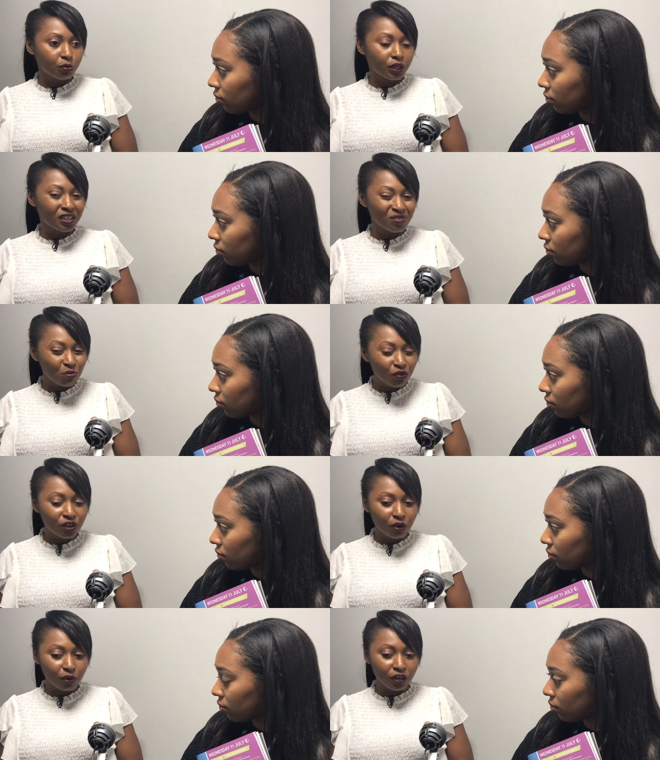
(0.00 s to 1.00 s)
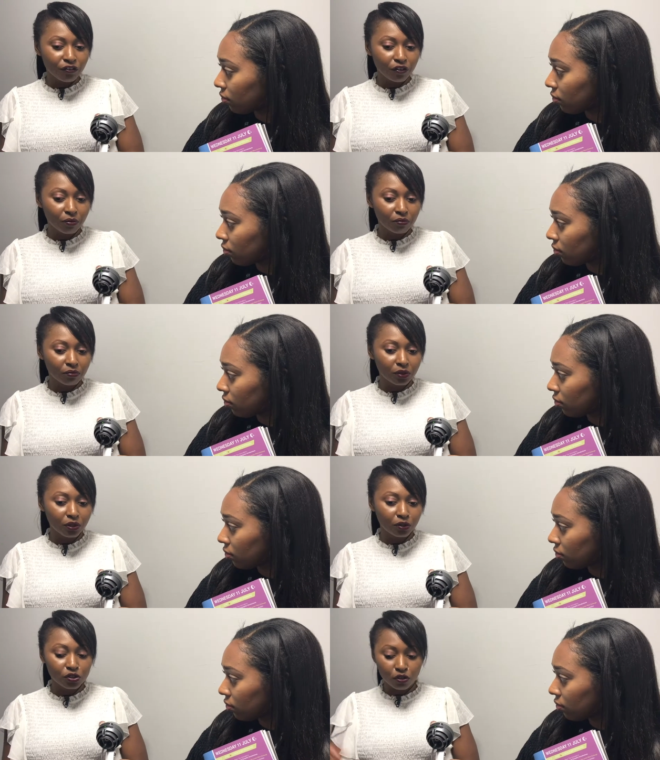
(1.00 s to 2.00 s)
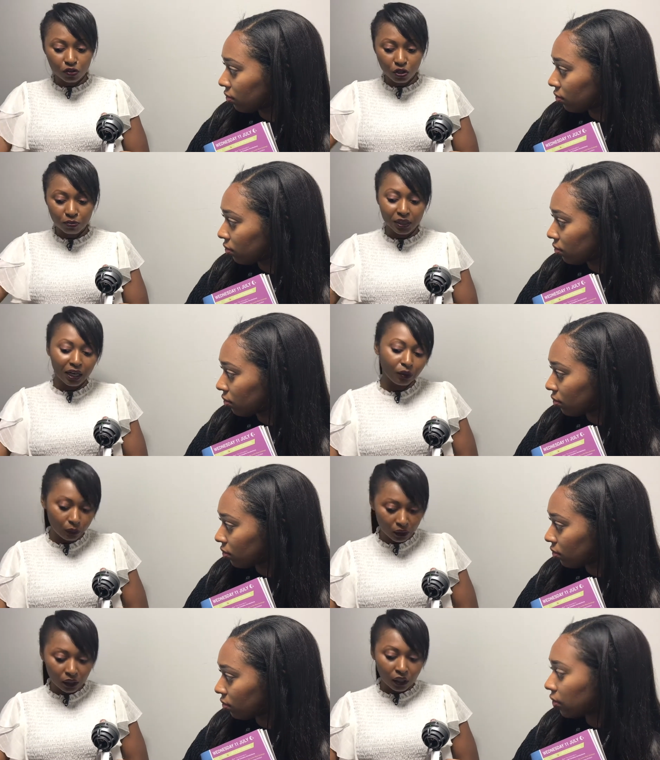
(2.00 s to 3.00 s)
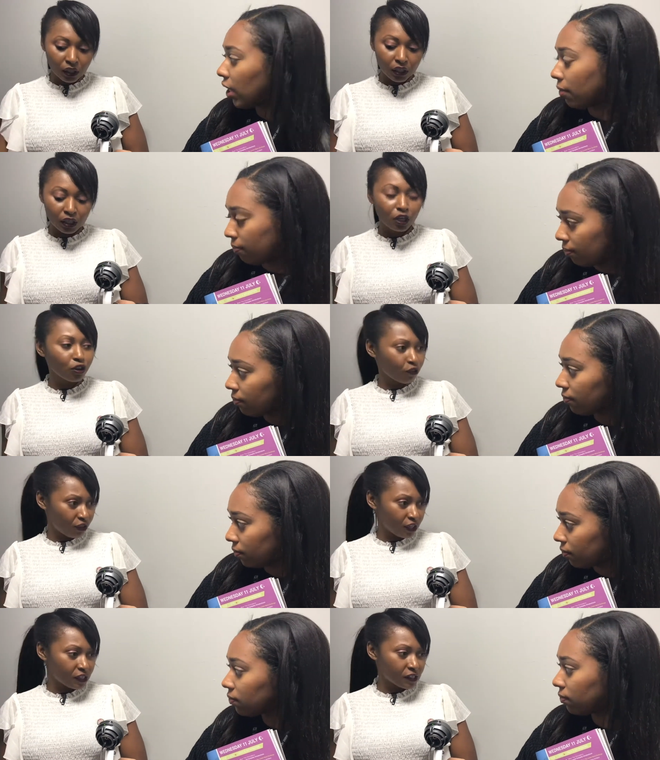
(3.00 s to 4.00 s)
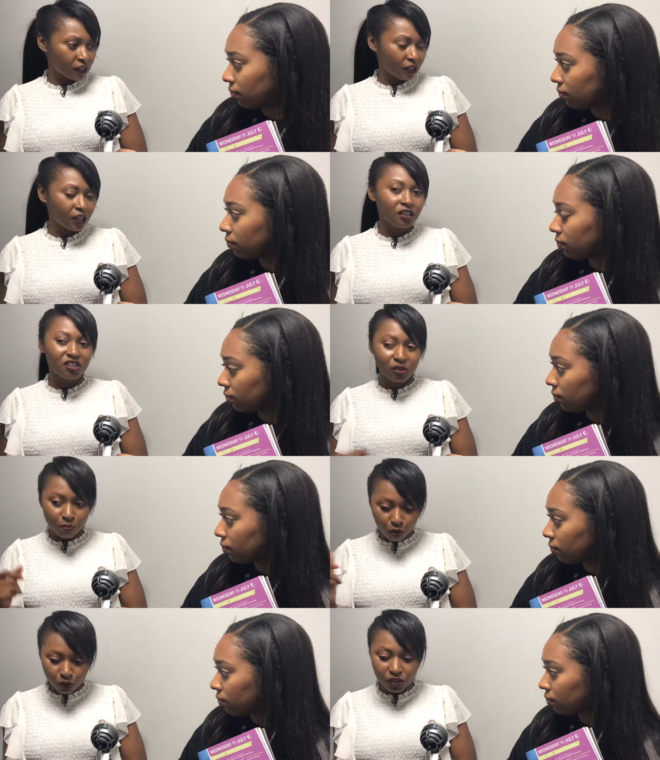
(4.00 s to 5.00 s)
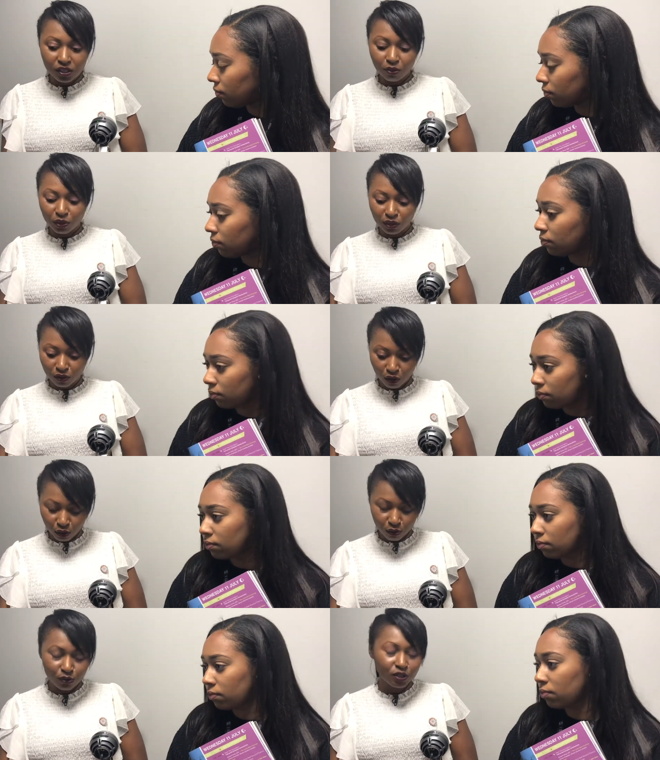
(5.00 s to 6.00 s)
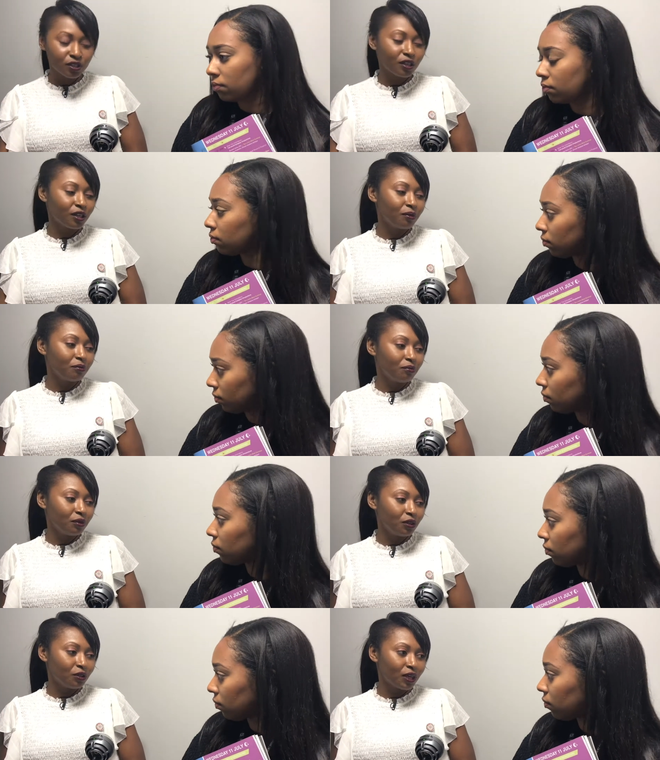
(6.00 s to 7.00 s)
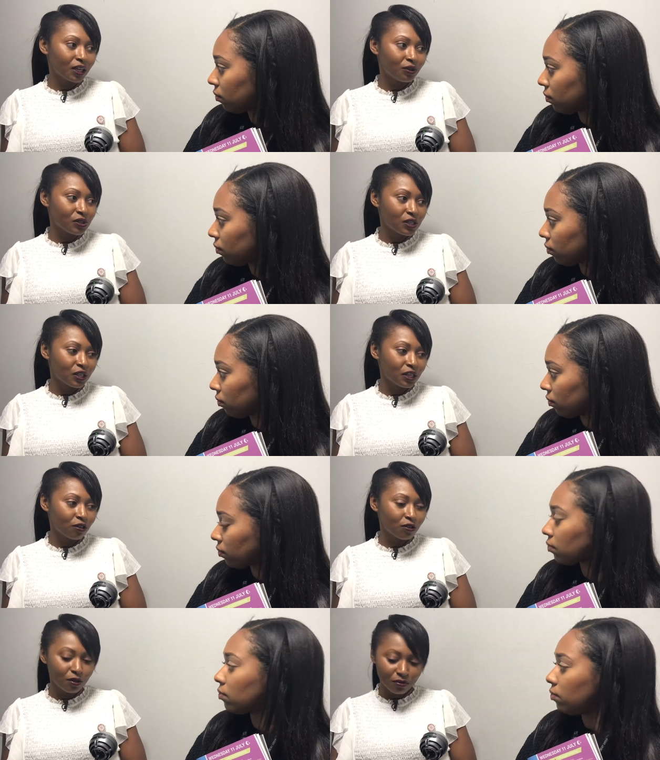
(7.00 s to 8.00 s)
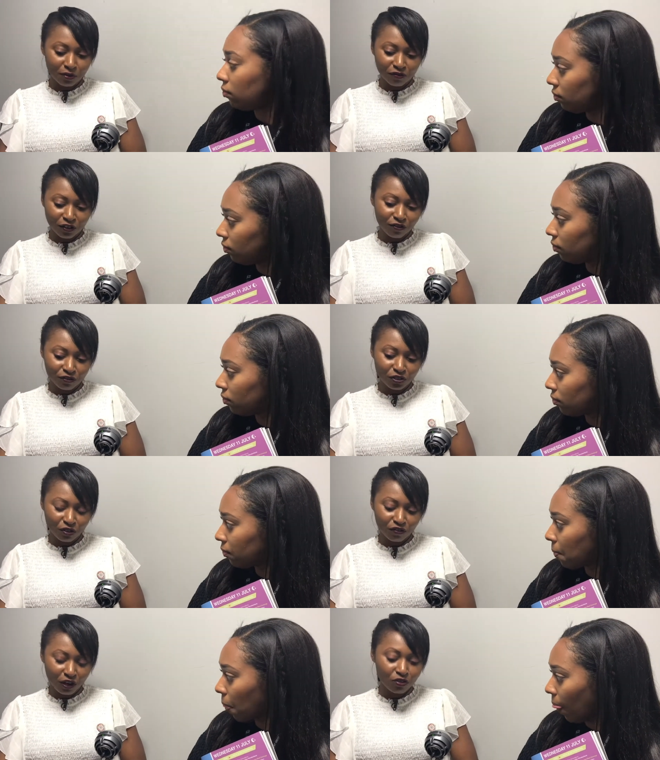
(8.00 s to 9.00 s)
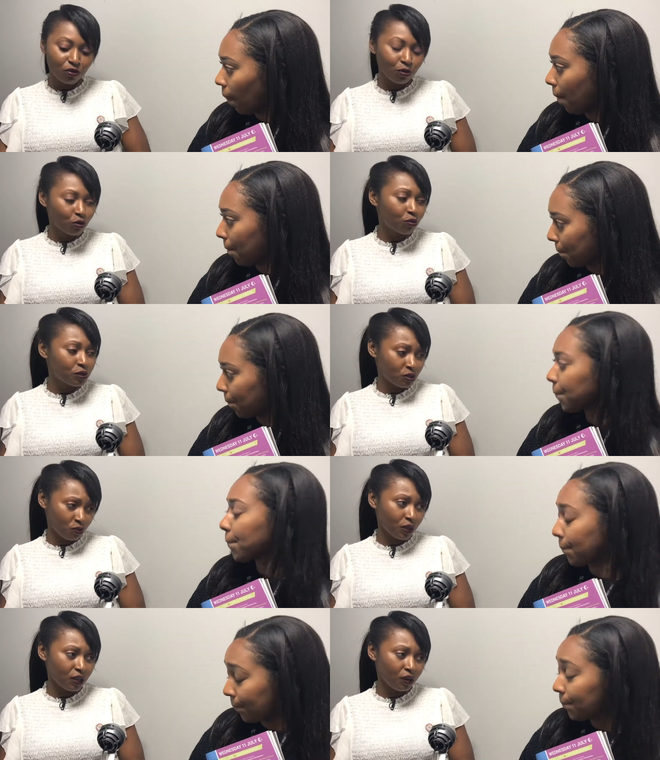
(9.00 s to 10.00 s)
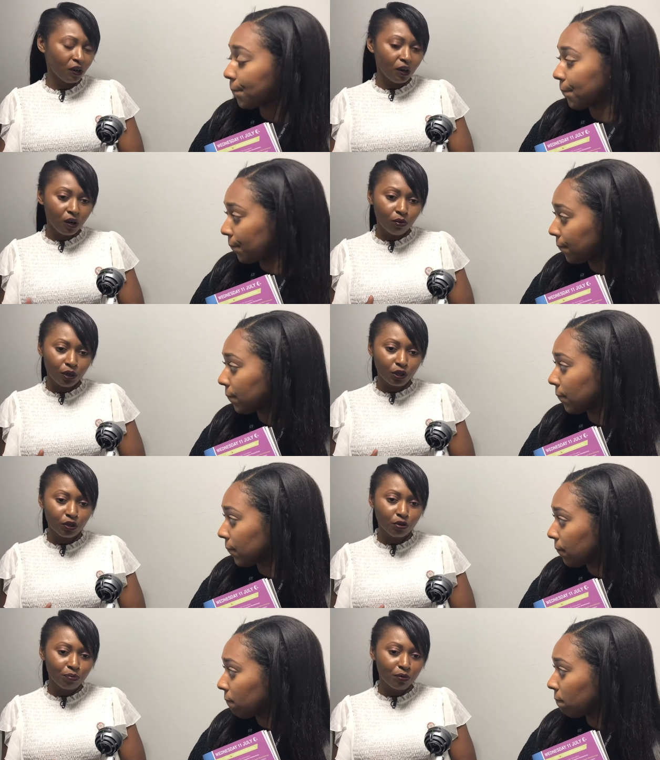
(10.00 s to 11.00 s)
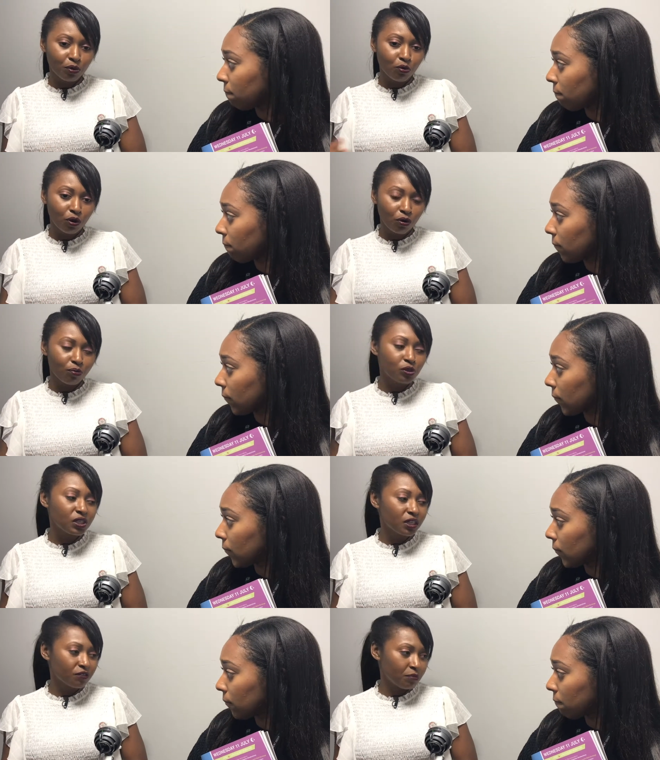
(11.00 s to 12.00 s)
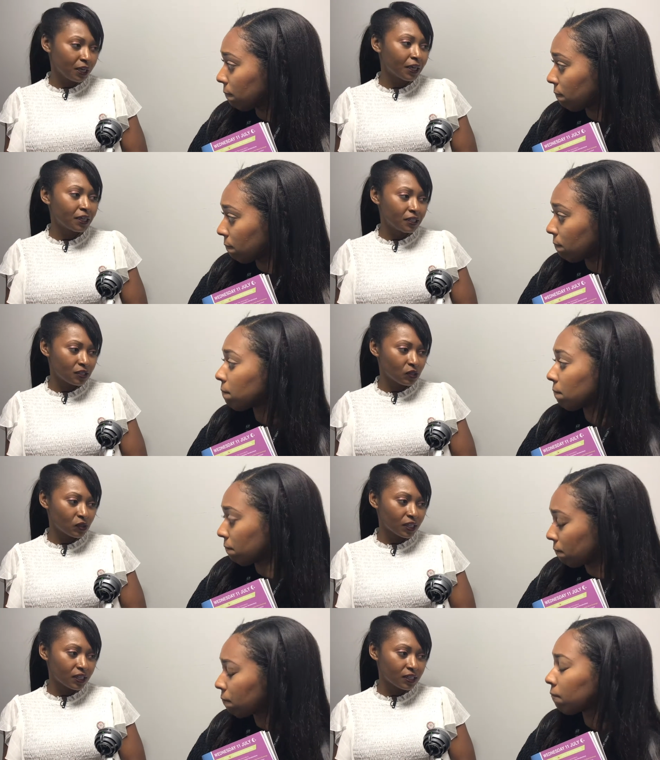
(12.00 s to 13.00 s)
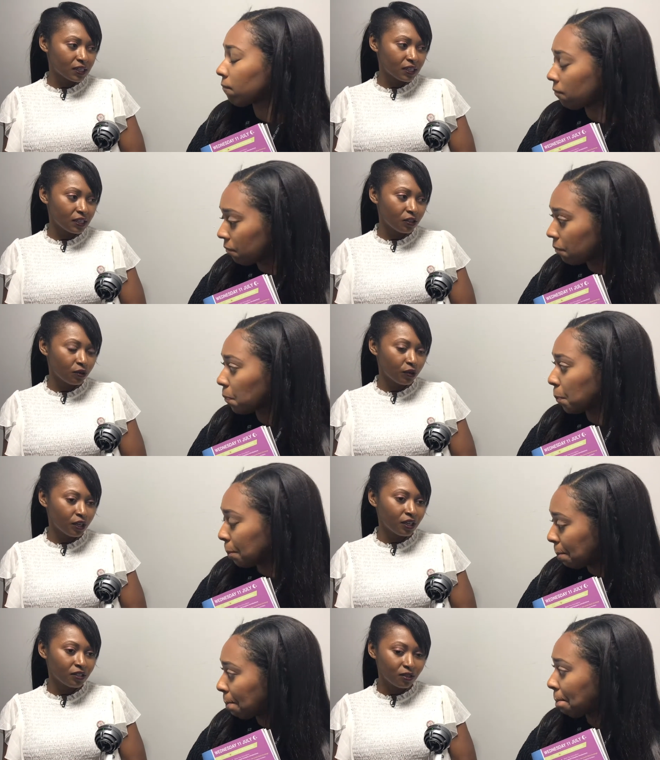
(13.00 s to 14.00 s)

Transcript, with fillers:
Speaker 1: we are moving away from you know sort of top down yeah. in a lot of things, mm-hmm. and and it's important that we include um, you know like I was saying you know the, the sort of vulnerable groups as well. Mm-hmm. We include people who are almost left behind in society, you know, and and